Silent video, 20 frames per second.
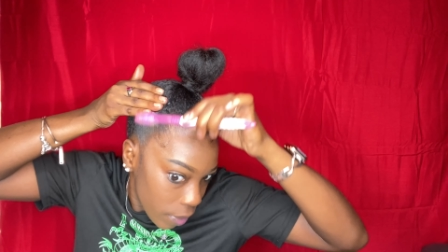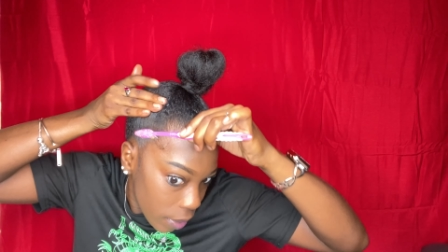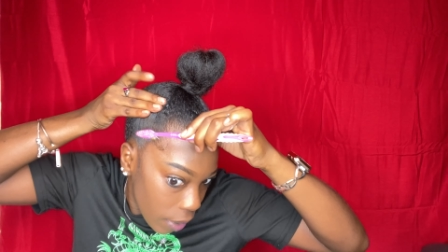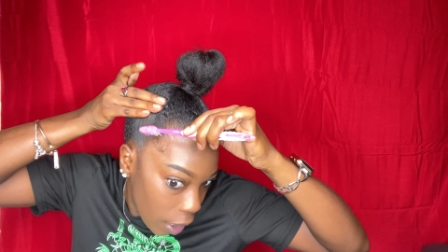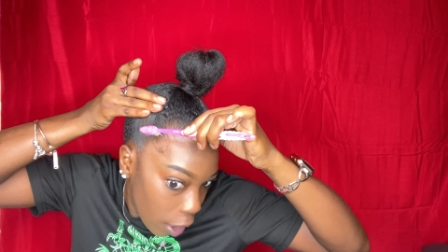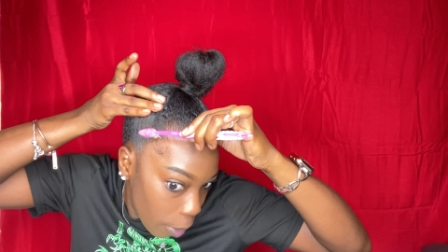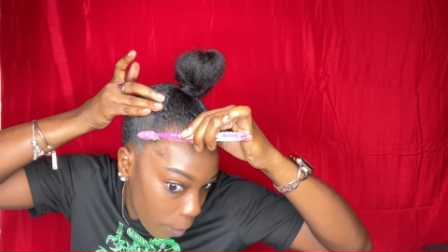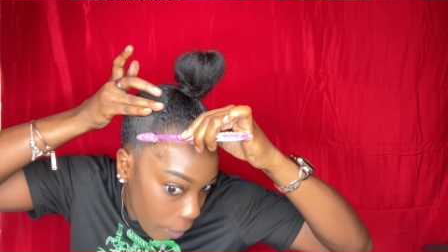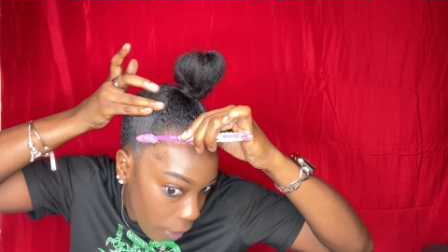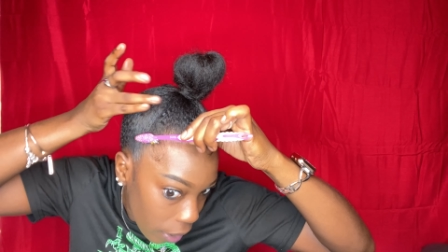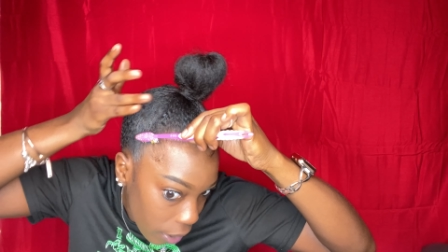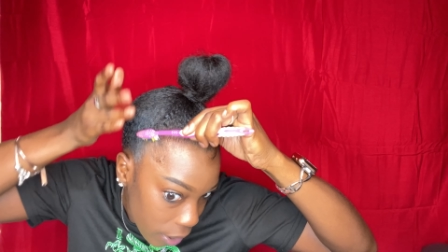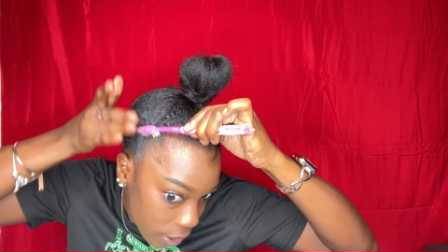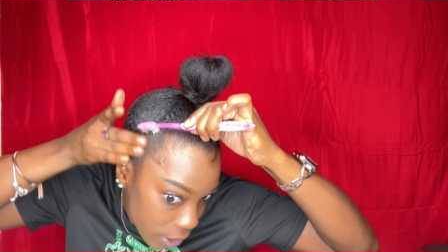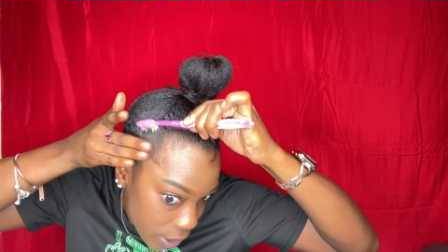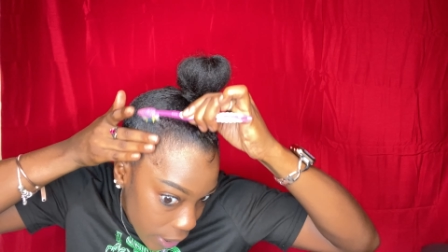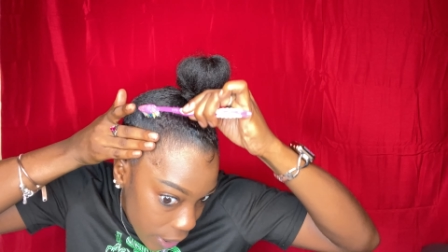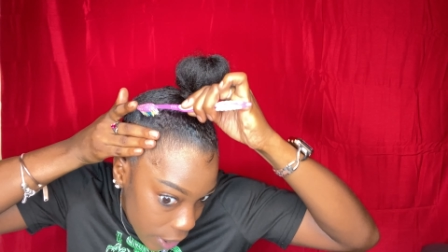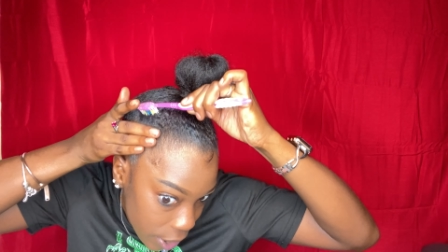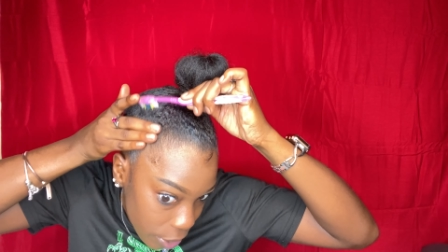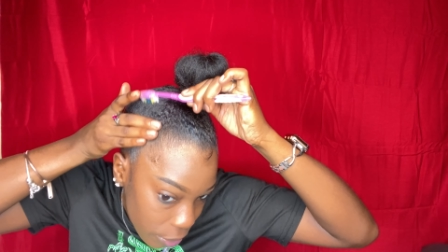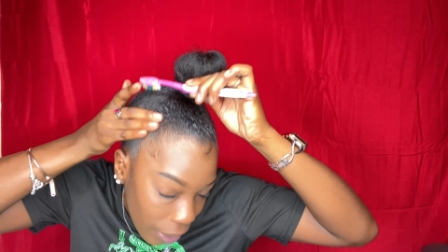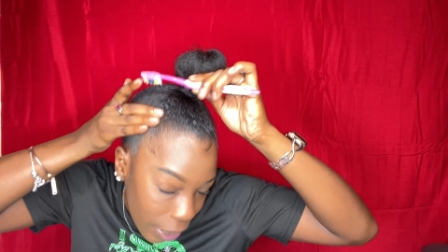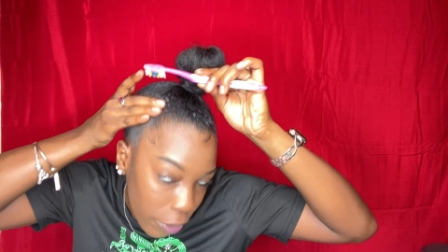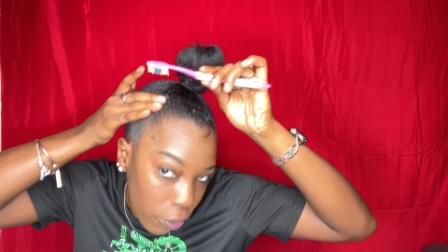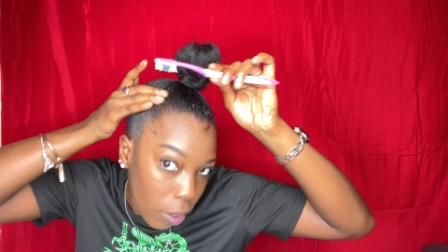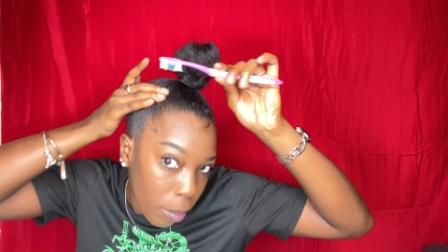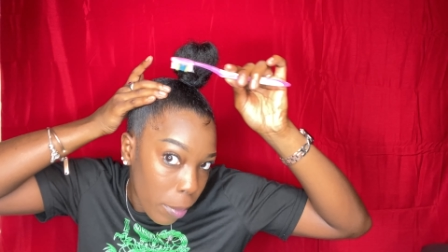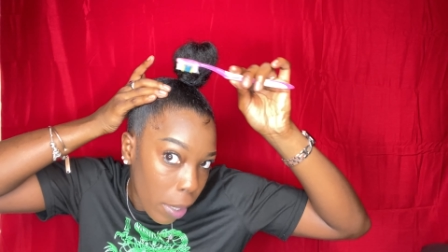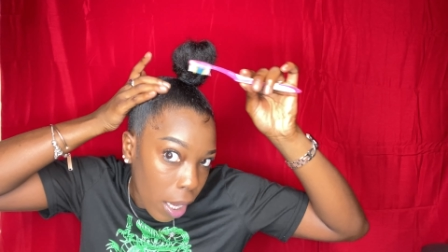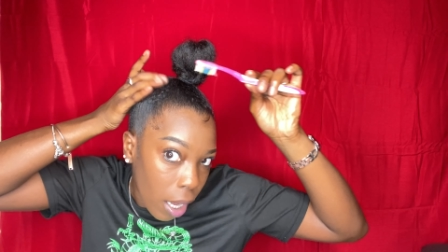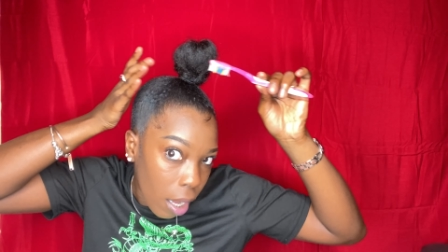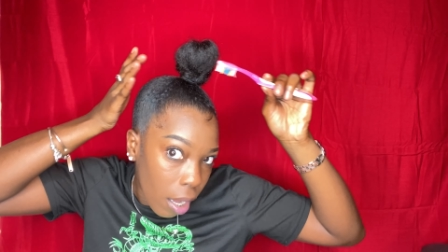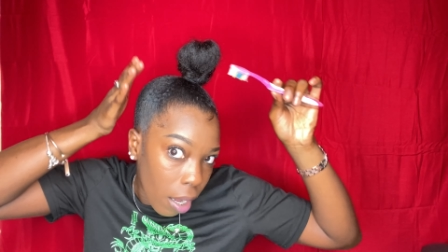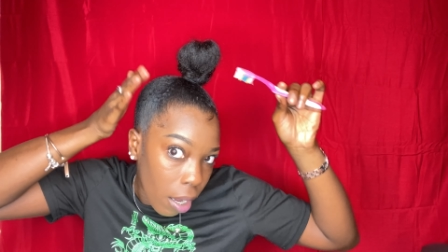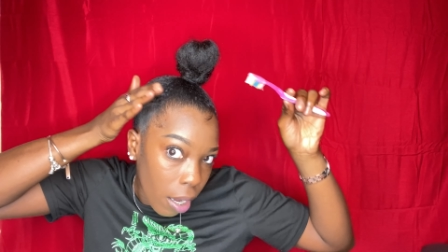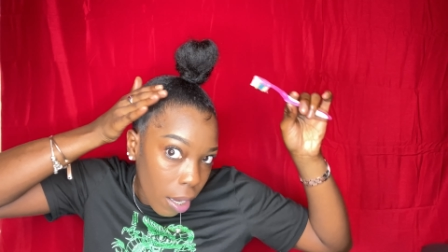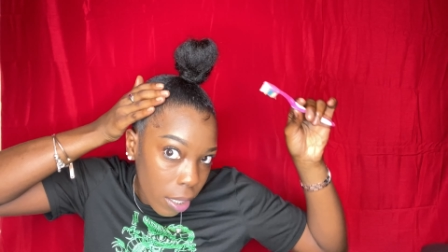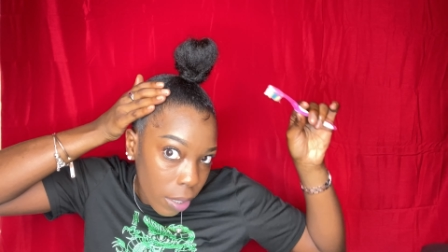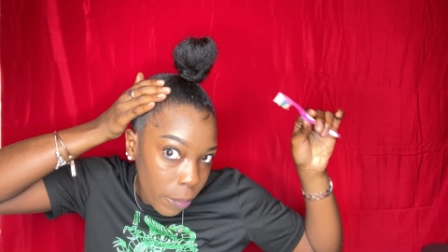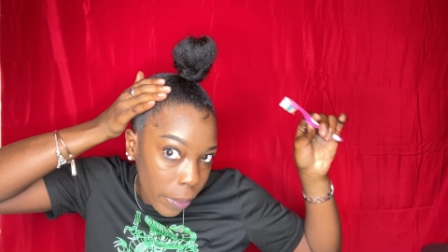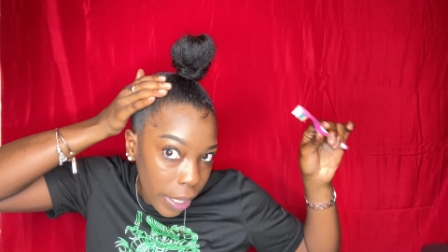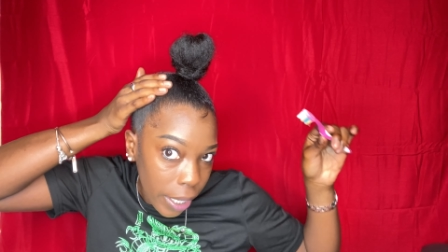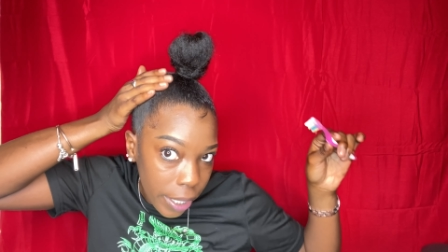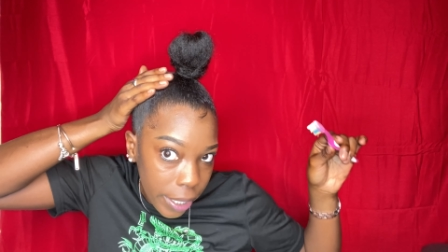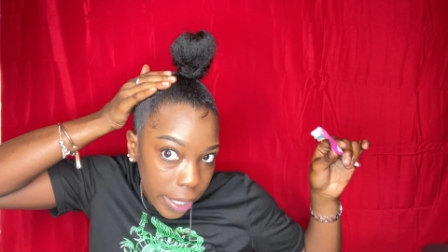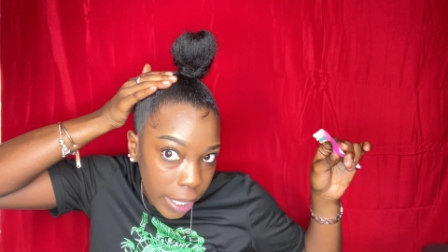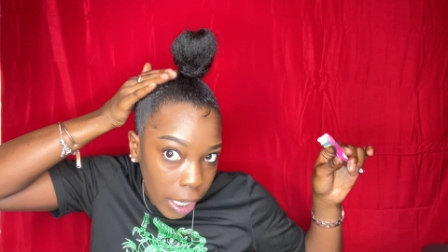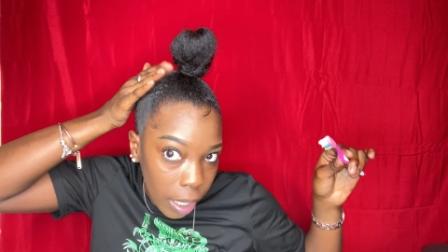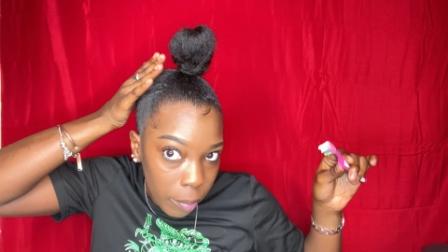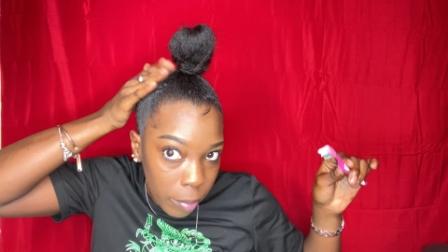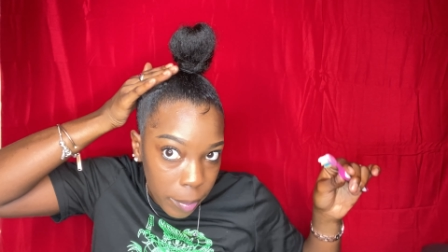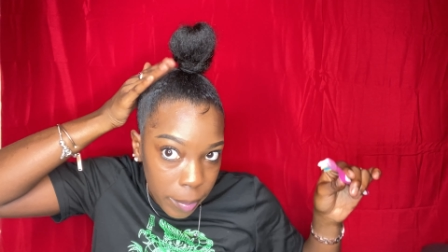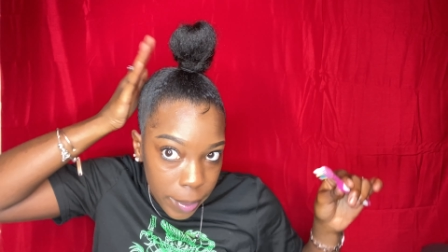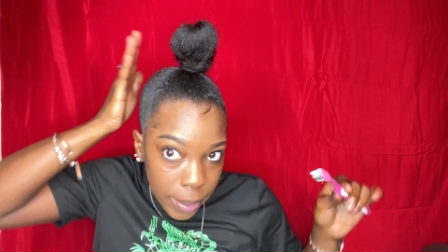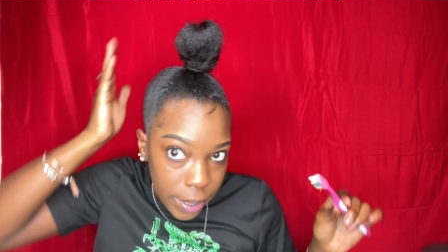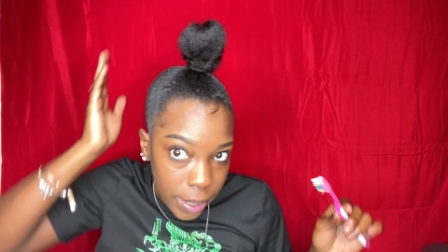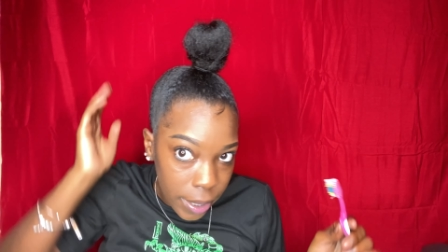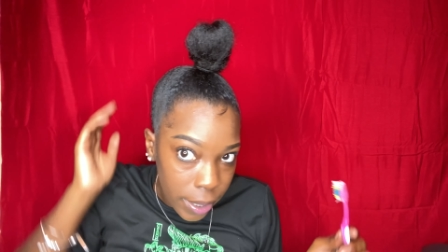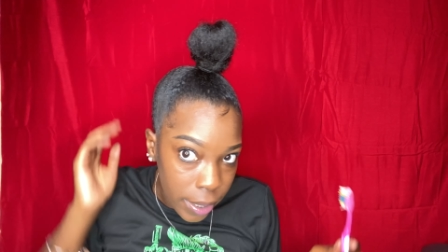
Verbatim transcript: I hope y'all can see too. I know I'm not all the way in the camera, but